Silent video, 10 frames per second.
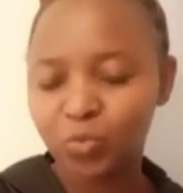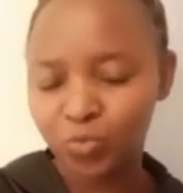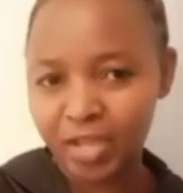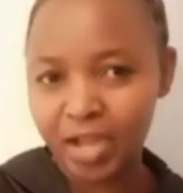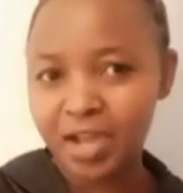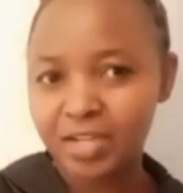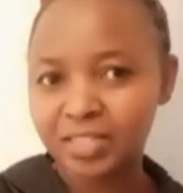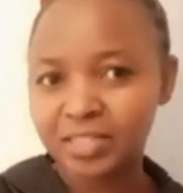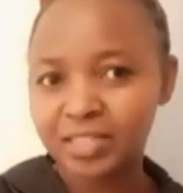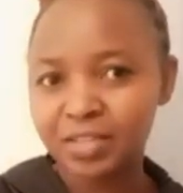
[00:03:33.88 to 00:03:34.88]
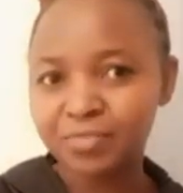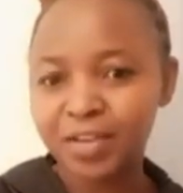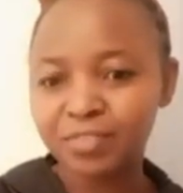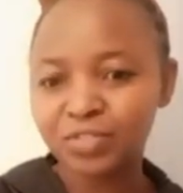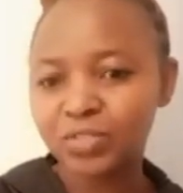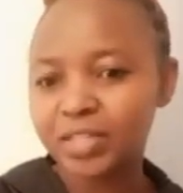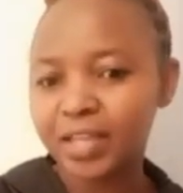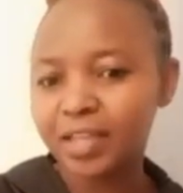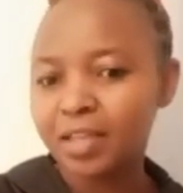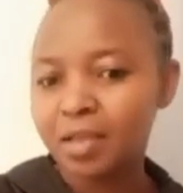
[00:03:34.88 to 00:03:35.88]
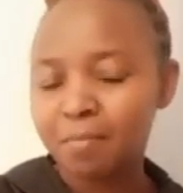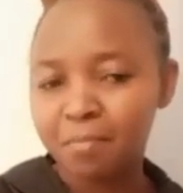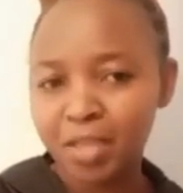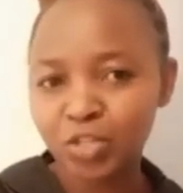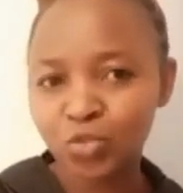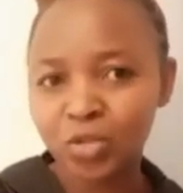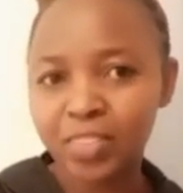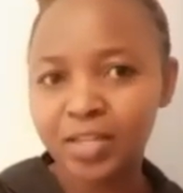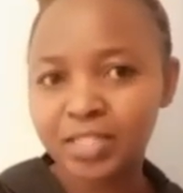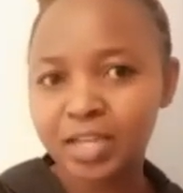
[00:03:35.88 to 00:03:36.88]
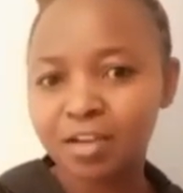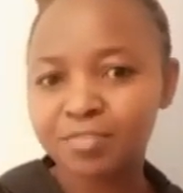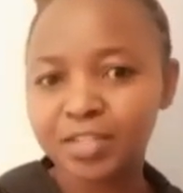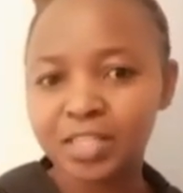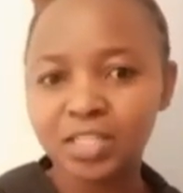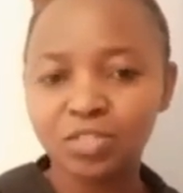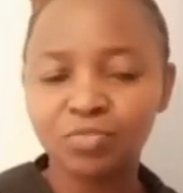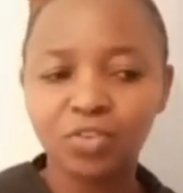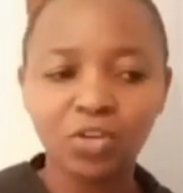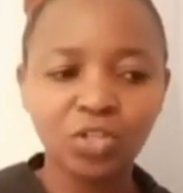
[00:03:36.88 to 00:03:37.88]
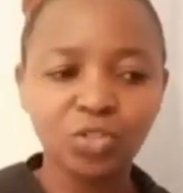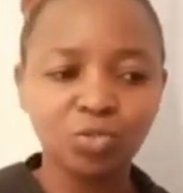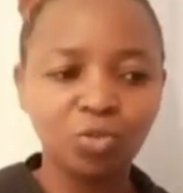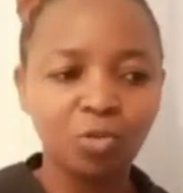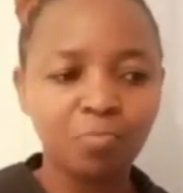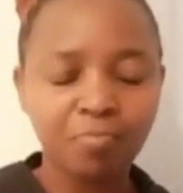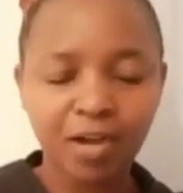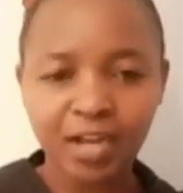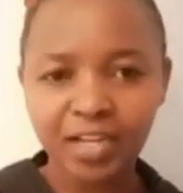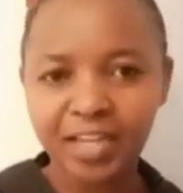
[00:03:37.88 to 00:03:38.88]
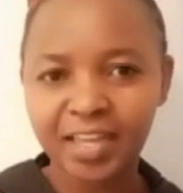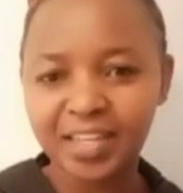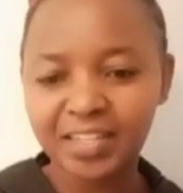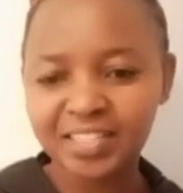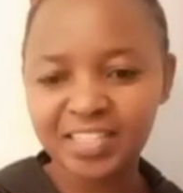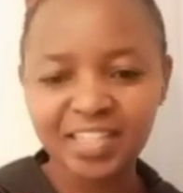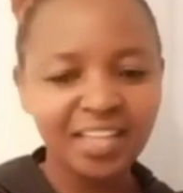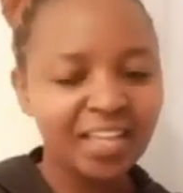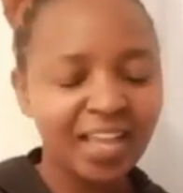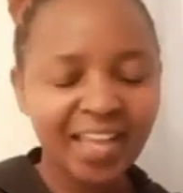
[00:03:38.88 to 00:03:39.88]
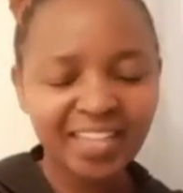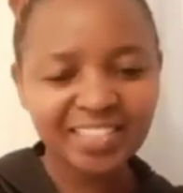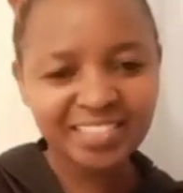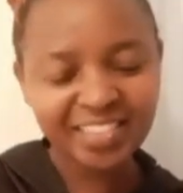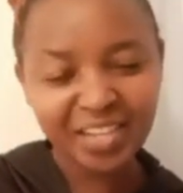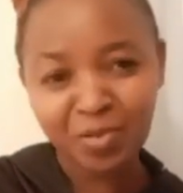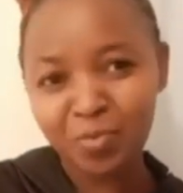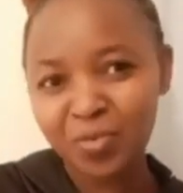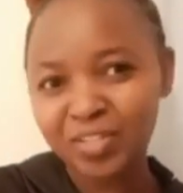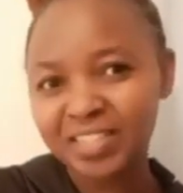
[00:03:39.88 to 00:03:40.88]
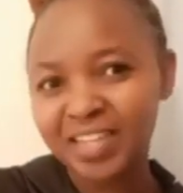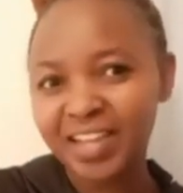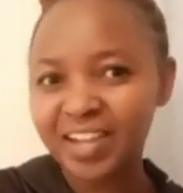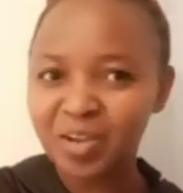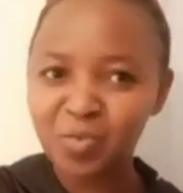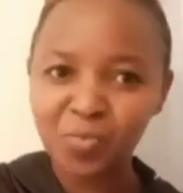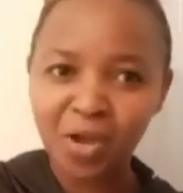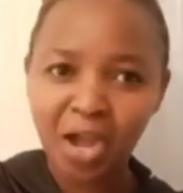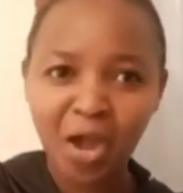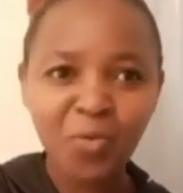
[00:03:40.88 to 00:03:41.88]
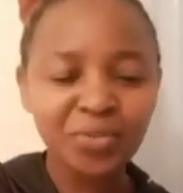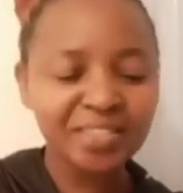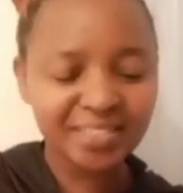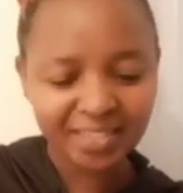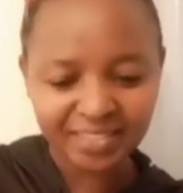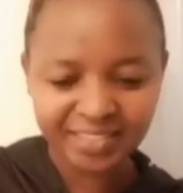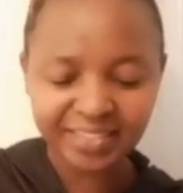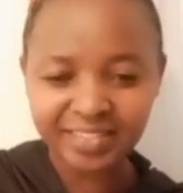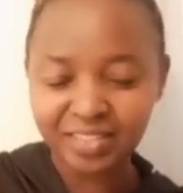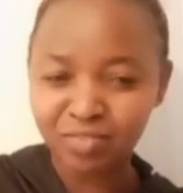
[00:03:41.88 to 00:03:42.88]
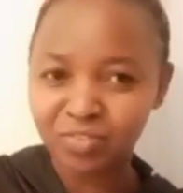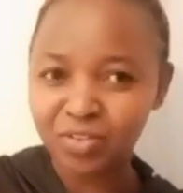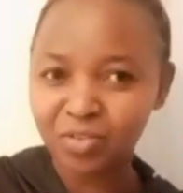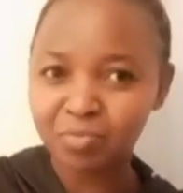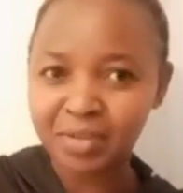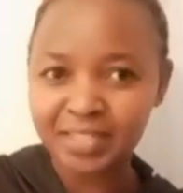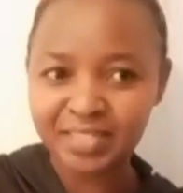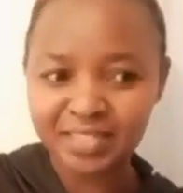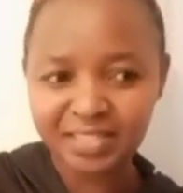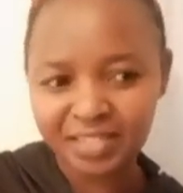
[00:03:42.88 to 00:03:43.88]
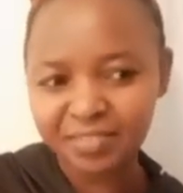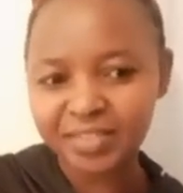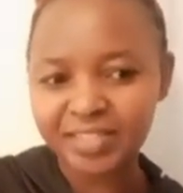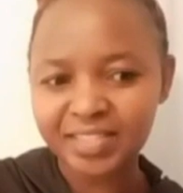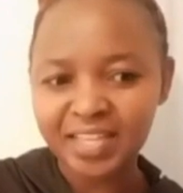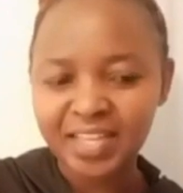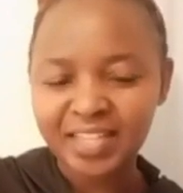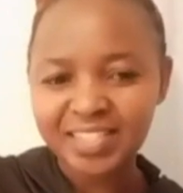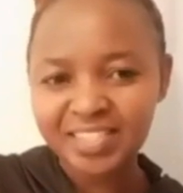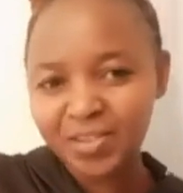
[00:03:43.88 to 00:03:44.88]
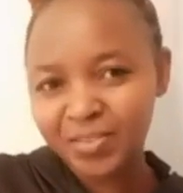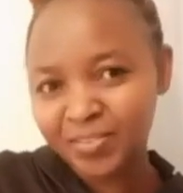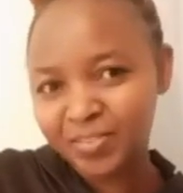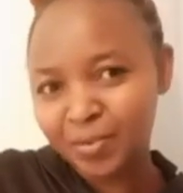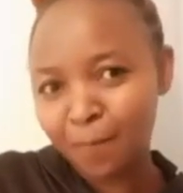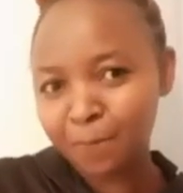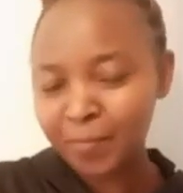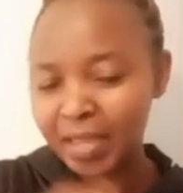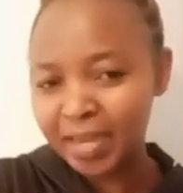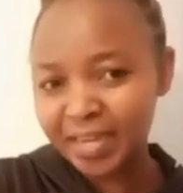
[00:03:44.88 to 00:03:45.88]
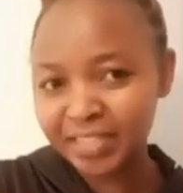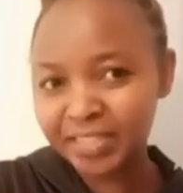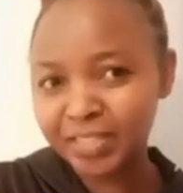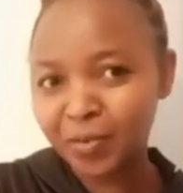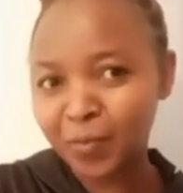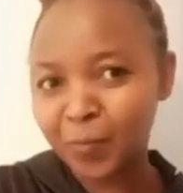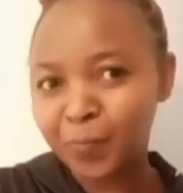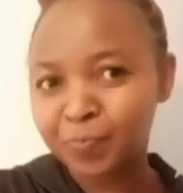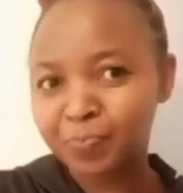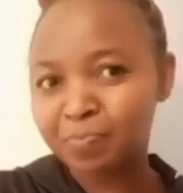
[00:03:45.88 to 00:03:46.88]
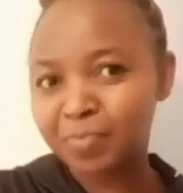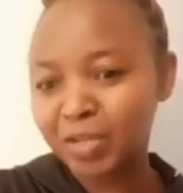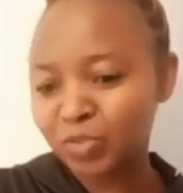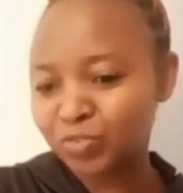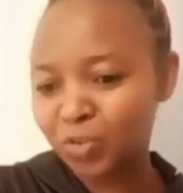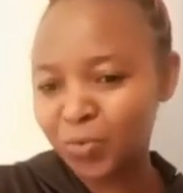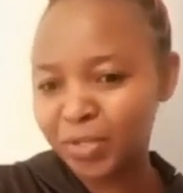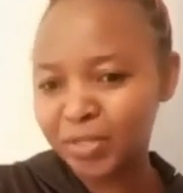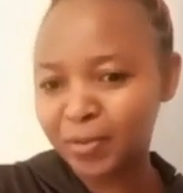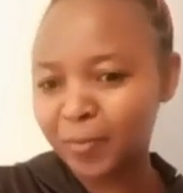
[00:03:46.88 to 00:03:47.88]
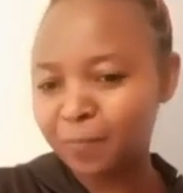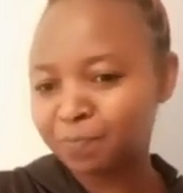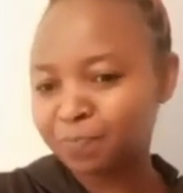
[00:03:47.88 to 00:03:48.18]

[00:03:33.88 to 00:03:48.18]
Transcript: we are in day five today make sure that after this vlog you go back and and check what how we started this vlogmas series so let's go but before we go